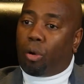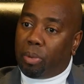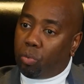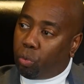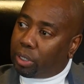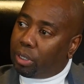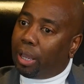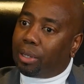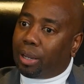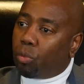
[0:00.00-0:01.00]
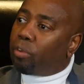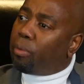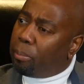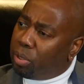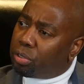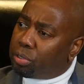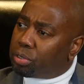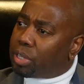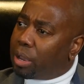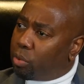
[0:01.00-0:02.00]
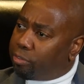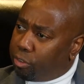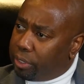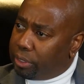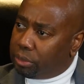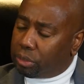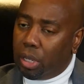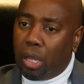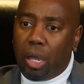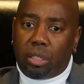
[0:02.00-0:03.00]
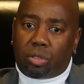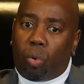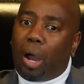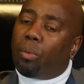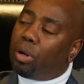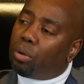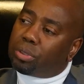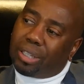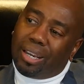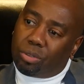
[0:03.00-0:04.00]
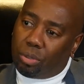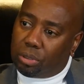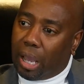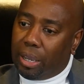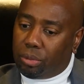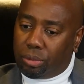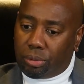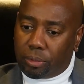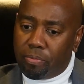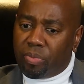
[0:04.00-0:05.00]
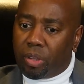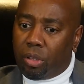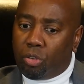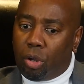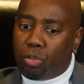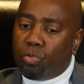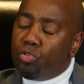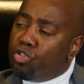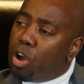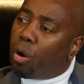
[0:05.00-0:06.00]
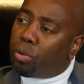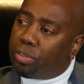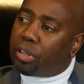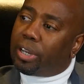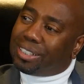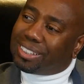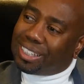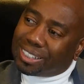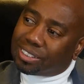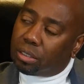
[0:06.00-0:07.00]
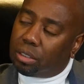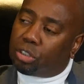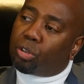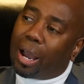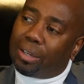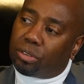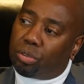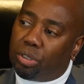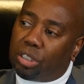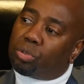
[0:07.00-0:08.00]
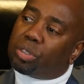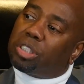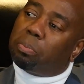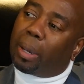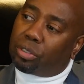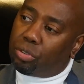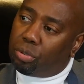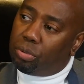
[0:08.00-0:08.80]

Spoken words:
or me Ricky, like we're familiars, like we're friends. And so while we don't stand on titles, you know that they're intentionally trying to disrespect you.